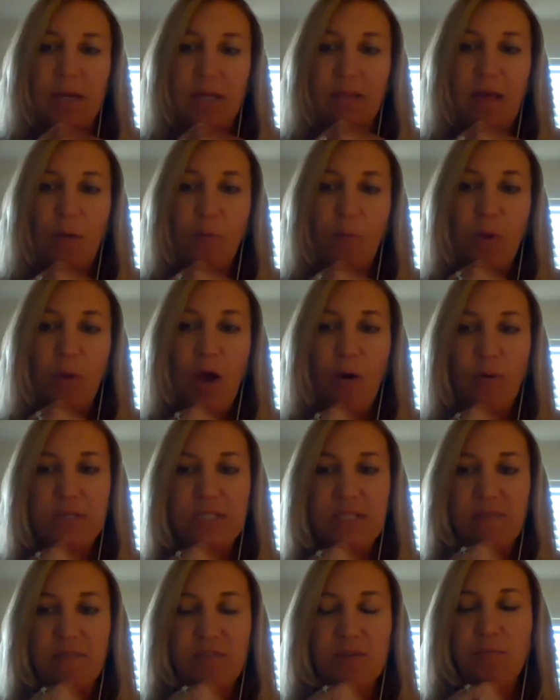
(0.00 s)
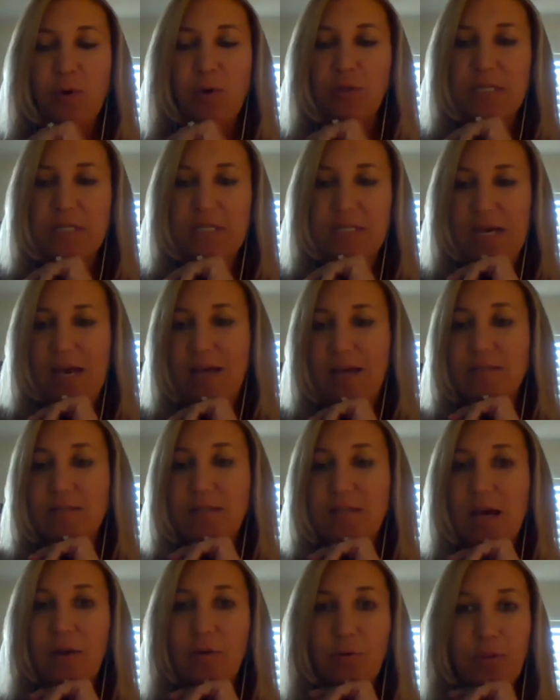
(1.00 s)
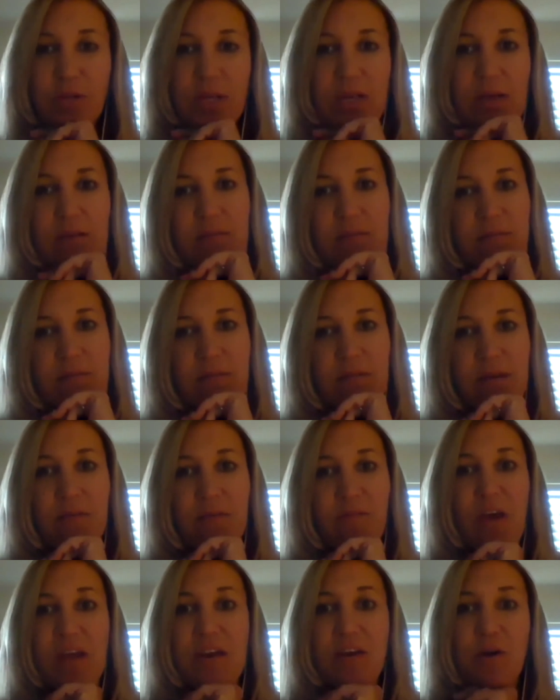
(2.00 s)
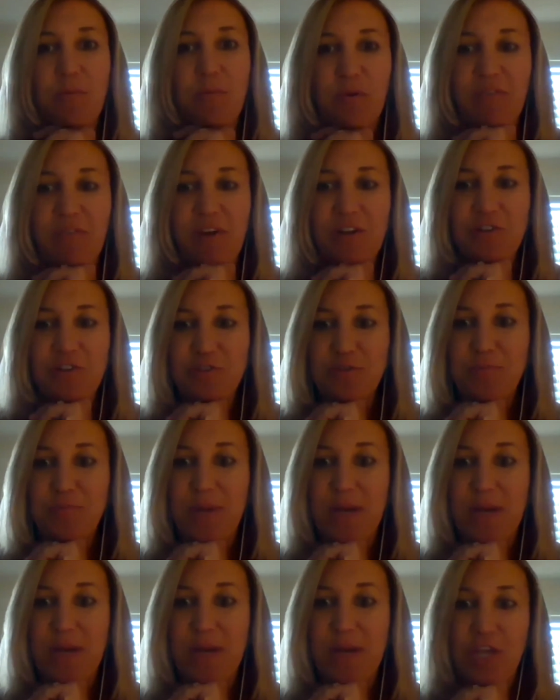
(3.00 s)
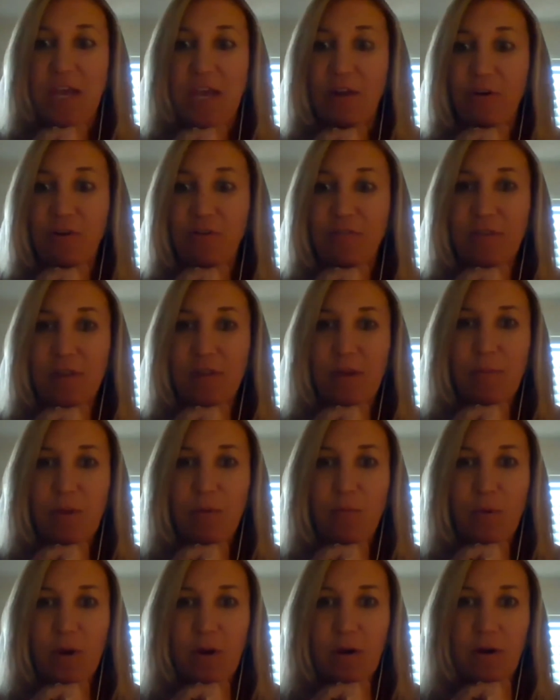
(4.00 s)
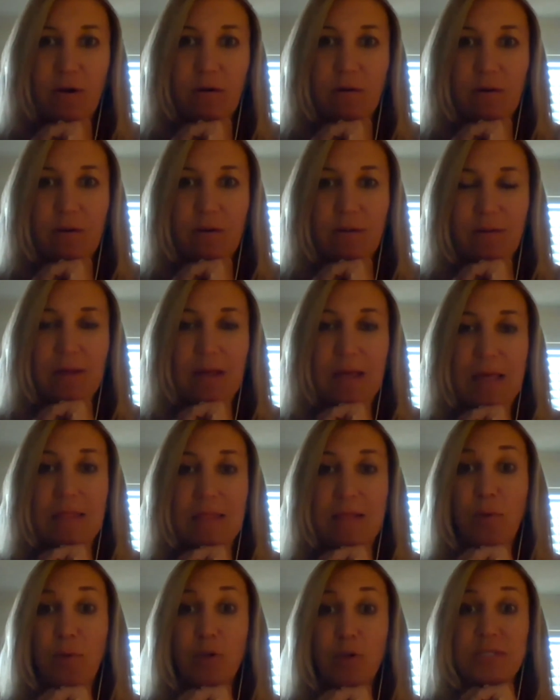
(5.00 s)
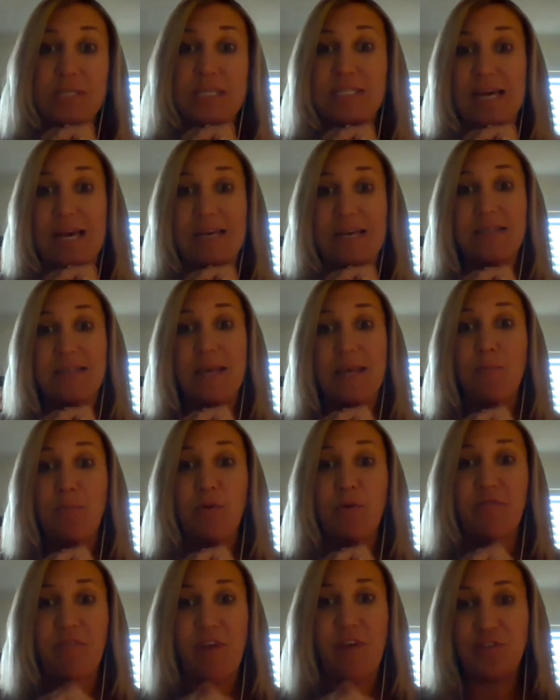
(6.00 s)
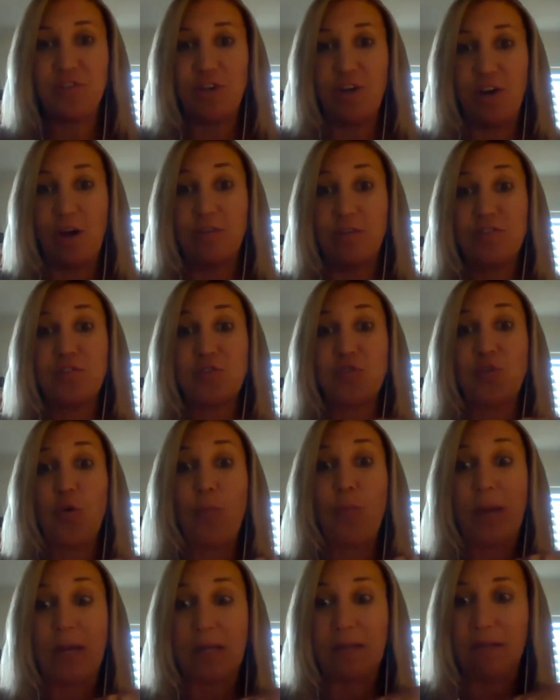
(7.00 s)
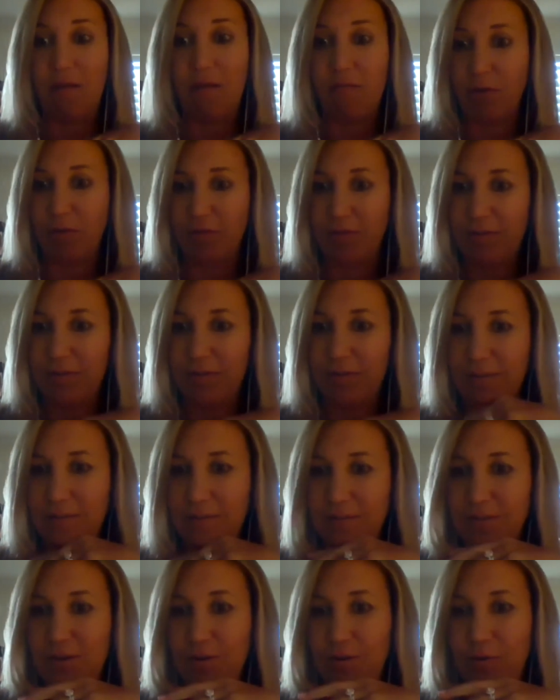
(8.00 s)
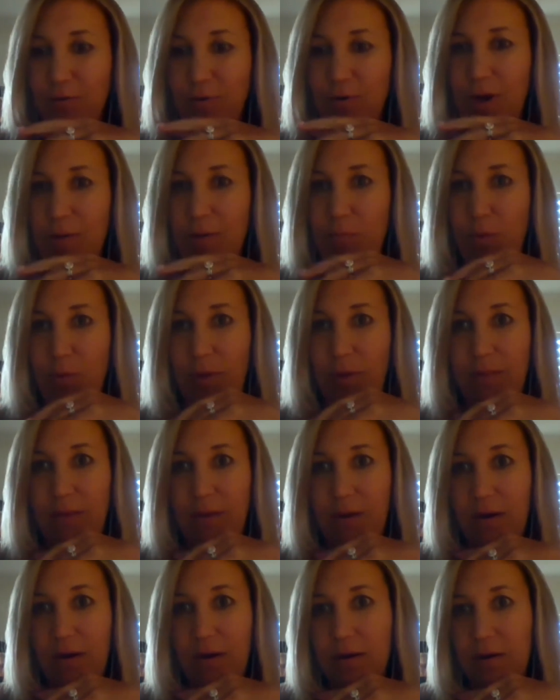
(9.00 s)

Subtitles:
that we always have to multitask, not only as veterinary professionals, but educators. I mean, we're in the multitasking profession on so many levels. So great point there.